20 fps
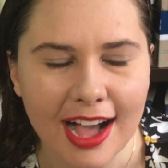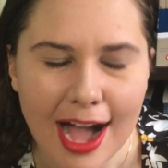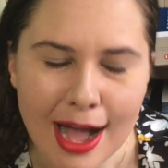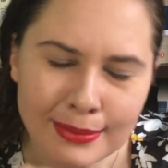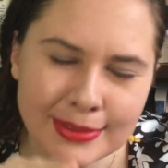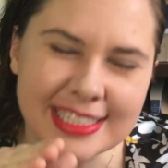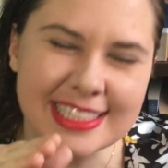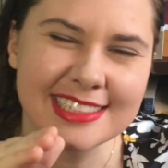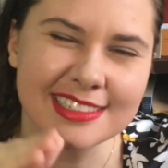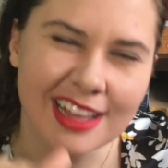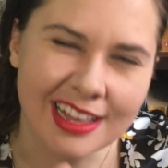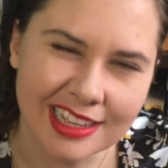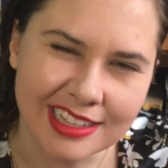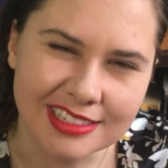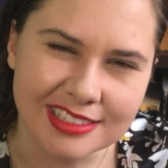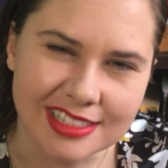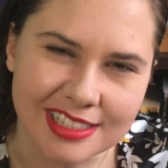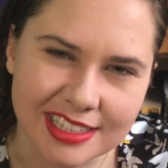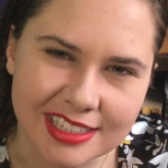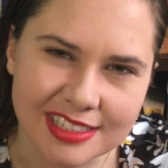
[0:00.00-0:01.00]
I'm a
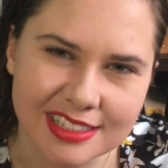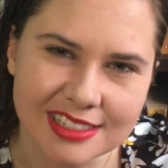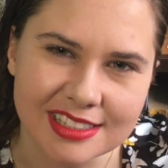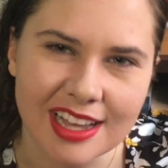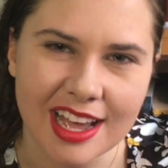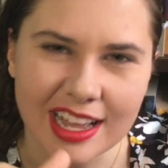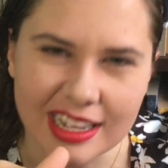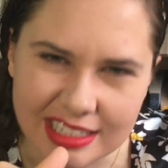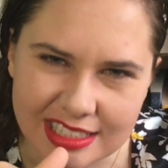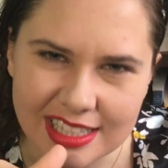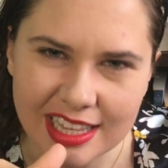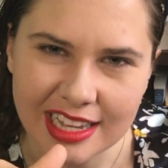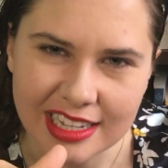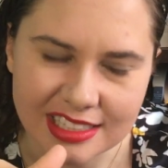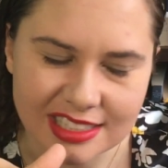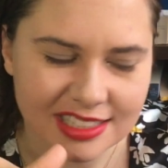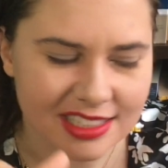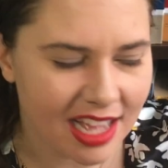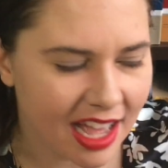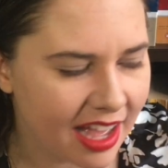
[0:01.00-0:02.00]
scientist, as they
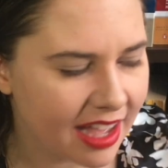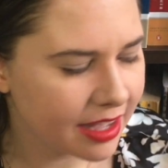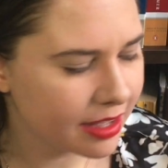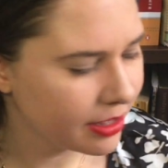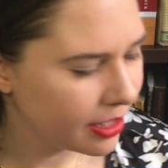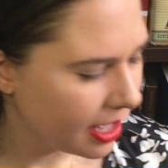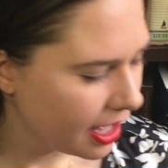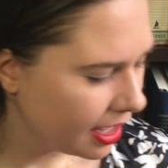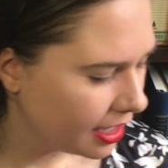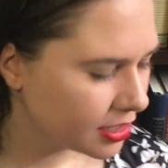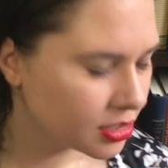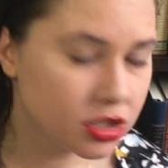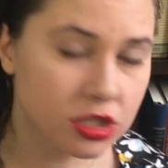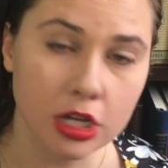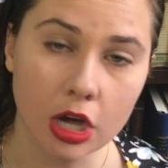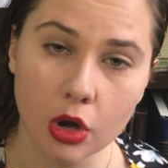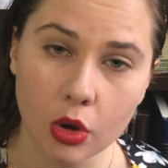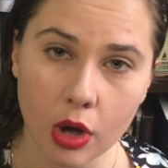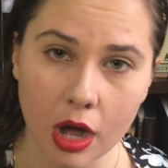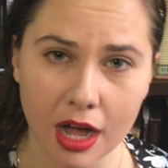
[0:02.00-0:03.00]
say.
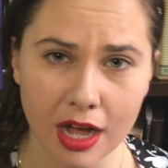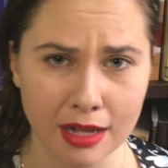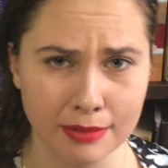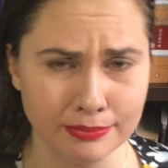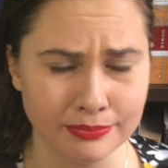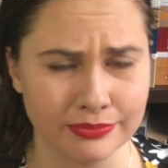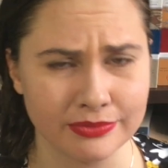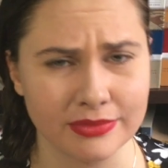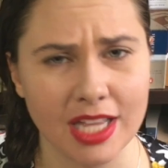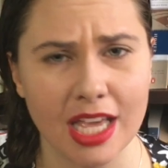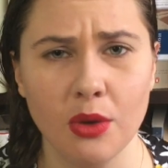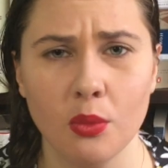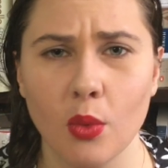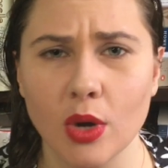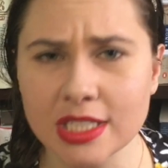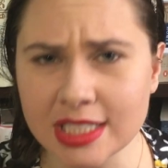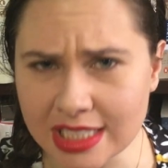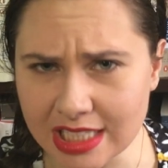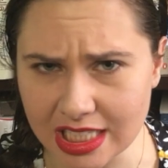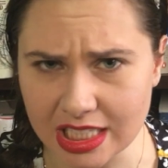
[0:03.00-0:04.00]
So, it
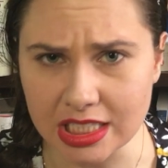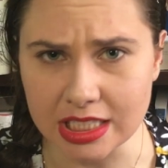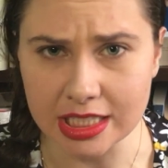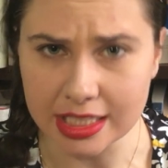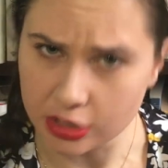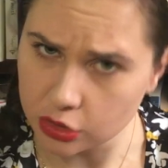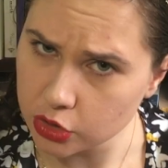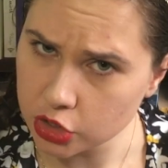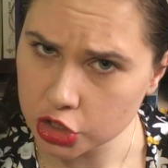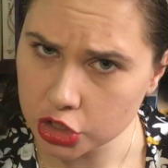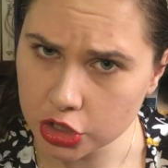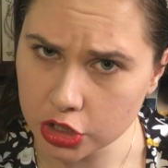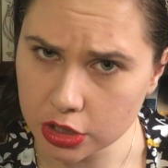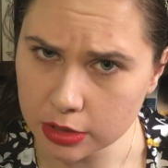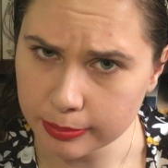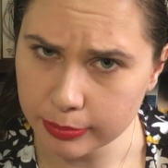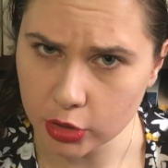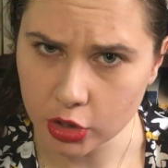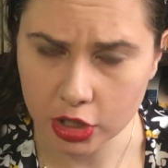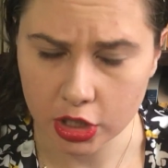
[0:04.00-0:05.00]
wasn't a
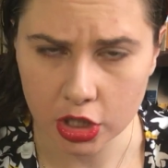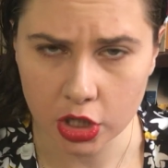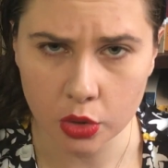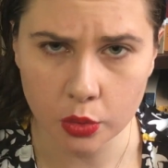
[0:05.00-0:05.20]
literature book